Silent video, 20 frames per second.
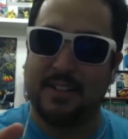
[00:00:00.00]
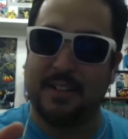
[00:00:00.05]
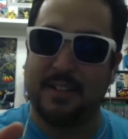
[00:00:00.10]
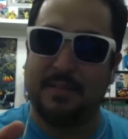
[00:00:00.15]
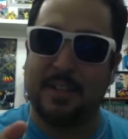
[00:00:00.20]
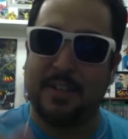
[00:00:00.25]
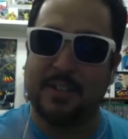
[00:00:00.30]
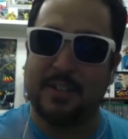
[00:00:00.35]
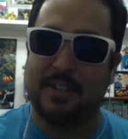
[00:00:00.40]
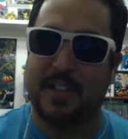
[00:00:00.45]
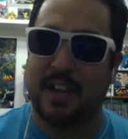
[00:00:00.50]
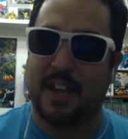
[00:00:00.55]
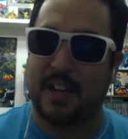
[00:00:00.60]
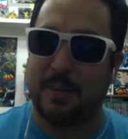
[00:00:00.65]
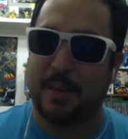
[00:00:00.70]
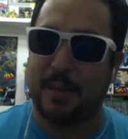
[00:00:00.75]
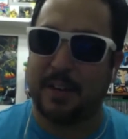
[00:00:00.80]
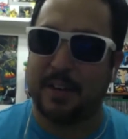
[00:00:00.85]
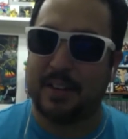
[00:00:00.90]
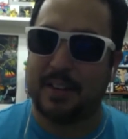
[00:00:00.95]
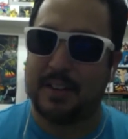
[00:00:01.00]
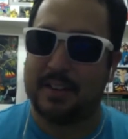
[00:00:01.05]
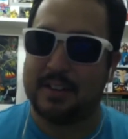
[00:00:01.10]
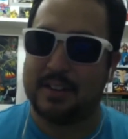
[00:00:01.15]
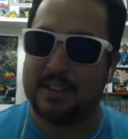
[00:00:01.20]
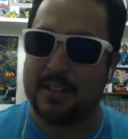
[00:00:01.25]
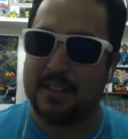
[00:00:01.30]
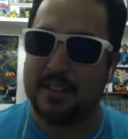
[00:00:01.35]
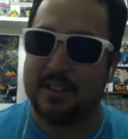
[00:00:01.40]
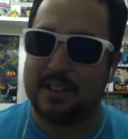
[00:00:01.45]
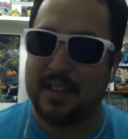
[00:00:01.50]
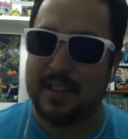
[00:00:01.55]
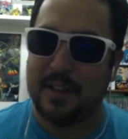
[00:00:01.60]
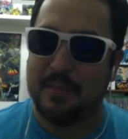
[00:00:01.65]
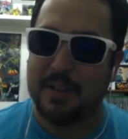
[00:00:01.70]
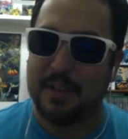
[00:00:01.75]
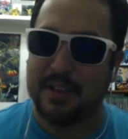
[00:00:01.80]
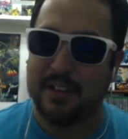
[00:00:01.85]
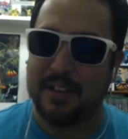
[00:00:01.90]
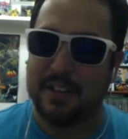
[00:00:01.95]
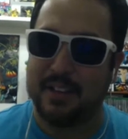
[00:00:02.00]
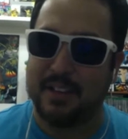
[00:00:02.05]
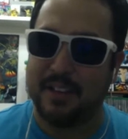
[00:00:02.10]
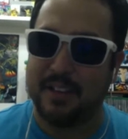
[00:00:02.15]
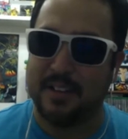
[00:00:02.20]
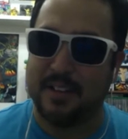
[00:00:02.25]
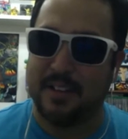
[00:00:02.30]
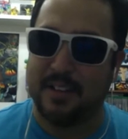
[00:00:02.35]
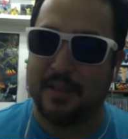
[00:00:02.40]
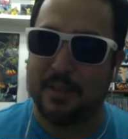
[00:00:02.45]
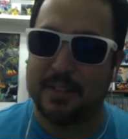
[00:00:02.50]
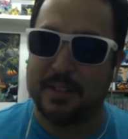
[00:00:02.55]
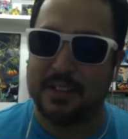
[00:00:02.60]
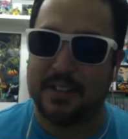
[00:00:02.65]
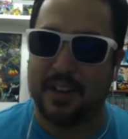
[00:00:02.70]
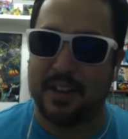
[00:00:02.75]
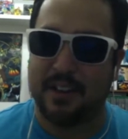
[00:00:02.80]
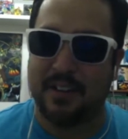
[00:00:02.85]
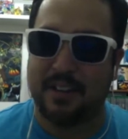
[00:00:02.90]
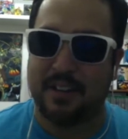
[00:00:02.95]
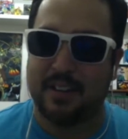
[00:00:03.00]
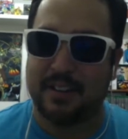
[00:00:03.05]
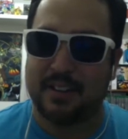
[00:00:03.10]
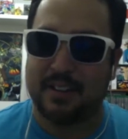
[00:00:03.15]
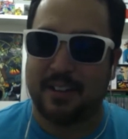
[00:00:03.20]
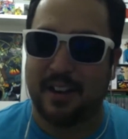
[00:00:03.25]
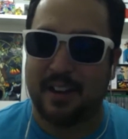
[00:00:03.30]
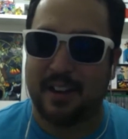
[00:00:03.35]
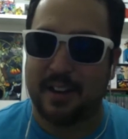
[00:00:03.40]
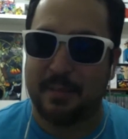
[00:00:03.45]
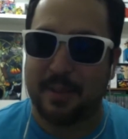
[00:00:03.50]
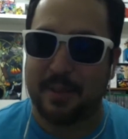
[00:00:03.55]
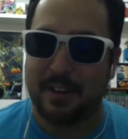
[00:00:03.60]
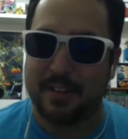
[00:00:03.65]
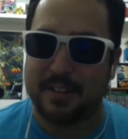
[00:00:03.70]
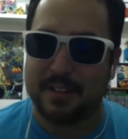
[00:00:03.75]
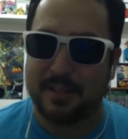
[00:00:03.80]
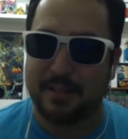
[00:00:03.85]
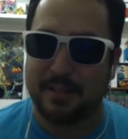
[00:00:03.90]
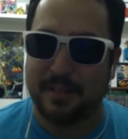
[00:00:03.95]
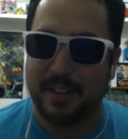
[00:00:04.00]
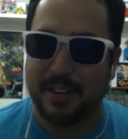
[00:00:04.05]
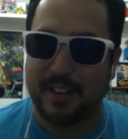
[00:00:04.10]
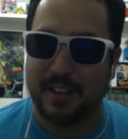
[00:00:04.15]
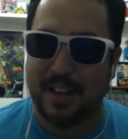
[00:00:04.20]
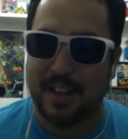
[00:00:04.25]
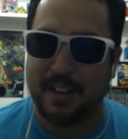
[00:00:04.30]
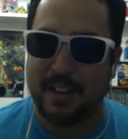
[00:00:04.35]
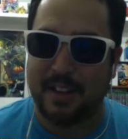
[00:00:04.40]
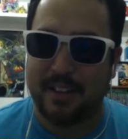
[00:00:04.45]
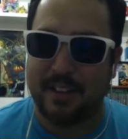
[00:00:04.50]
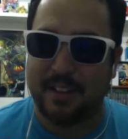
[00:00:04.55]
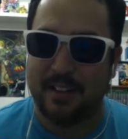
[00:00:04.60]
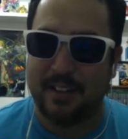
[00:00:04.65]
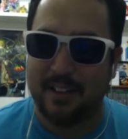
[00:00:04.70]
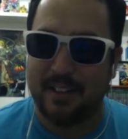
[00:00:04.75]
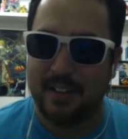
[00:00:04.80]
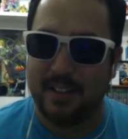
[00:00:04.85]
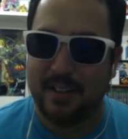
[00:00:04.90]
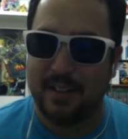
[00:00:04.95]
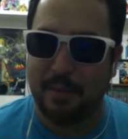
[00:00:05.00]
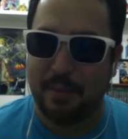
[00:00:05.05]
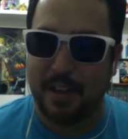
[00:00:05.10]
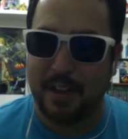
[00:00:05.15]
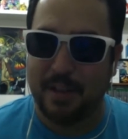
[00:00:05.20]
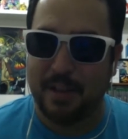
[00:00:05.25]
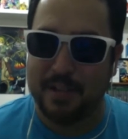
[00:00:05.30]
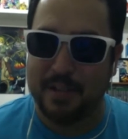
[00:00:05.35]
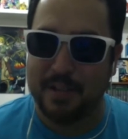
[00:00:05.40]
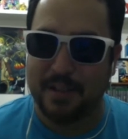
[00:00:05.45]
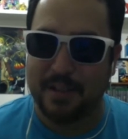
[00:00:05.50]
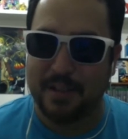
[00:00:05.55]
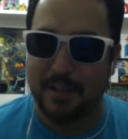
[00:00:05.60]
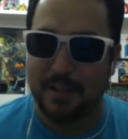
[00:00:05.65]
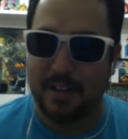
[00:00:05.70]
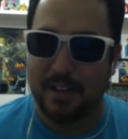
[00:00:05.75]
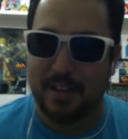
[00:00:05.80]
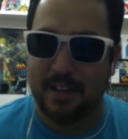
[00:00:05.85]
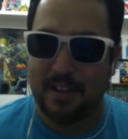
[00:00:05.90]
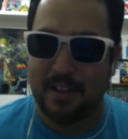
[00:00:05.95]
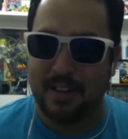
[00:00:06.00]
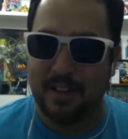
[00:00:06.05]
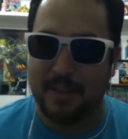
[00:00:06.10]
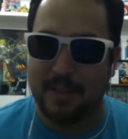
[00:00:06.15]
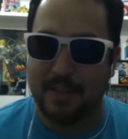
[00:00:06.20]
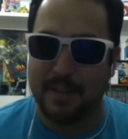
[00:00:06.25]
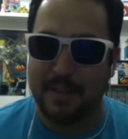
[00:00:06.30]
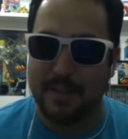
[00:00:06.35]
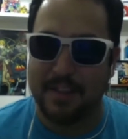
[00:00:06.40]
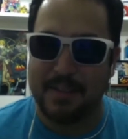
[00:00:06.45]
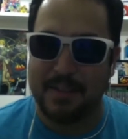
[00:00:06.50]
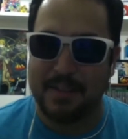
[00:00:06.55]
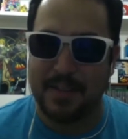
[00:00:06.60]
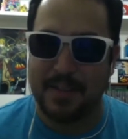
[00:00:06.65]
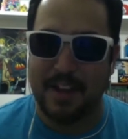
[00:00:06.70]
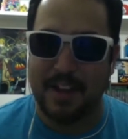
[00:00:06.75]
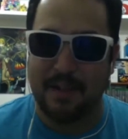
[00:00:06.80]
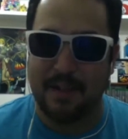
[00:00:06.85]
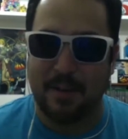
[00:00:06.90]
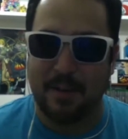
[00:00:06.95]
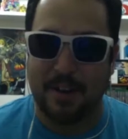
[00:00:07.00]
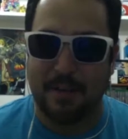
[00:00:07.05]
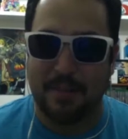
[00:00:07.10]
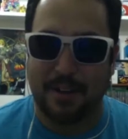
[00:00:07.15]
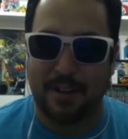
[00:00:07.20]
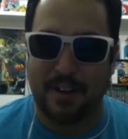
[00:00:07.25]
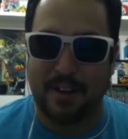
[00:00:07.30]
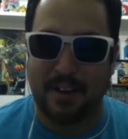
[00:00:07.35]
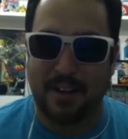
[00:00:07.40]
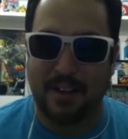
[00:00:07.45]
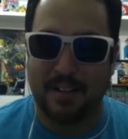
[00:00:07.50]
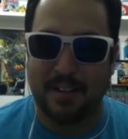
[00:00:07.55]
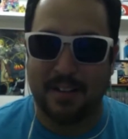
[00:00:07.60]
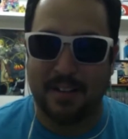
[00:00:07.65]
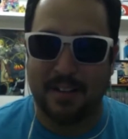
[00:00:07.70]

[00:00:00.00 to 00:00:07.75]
somebody just talk about this in Diamond Elite? Like, wasn't Eric talking about something like that? Playing with somebody, like him and Tim A were gonna play together?